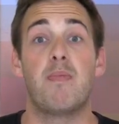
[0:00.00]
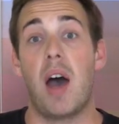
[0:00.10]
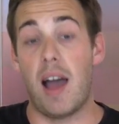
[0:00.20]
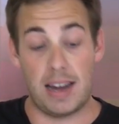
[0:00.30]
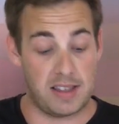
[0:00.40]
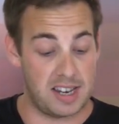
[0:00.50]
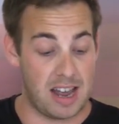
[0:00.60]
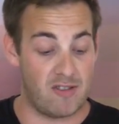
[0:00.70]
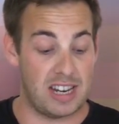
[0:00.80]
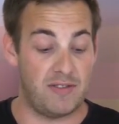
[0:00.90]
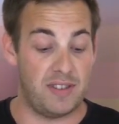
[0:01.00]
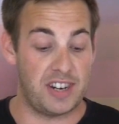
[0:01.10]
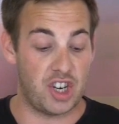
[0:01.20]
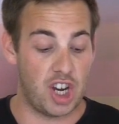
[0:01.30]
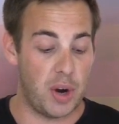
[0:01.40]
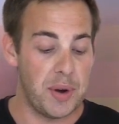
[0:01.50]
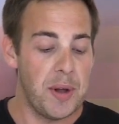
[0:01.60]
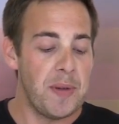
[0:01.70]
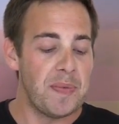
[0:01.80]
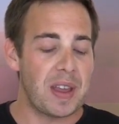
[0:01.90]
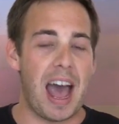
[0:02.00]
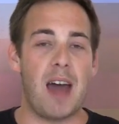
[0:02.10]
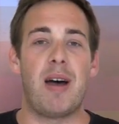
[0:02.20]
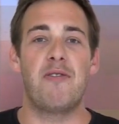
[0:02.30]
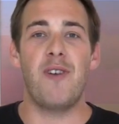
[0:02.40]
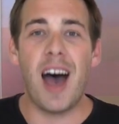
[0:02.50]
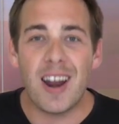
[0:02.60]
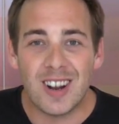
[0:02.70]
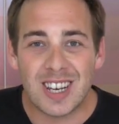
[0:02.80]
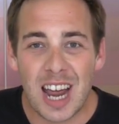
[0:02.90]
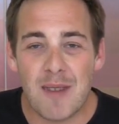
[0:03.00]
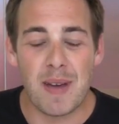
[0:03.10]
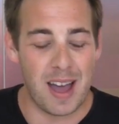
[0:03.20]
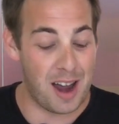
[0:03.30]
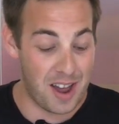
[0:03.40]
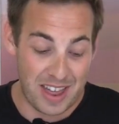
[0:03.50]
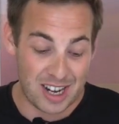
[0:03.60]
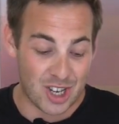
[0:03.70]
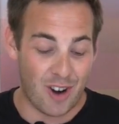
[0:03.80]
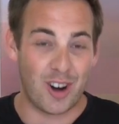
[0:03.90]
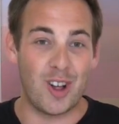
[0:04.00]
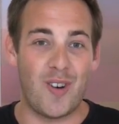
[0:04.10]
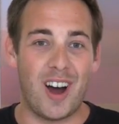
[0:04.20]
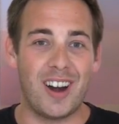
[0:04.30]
earlier than 1752. And my final tip, another historical one.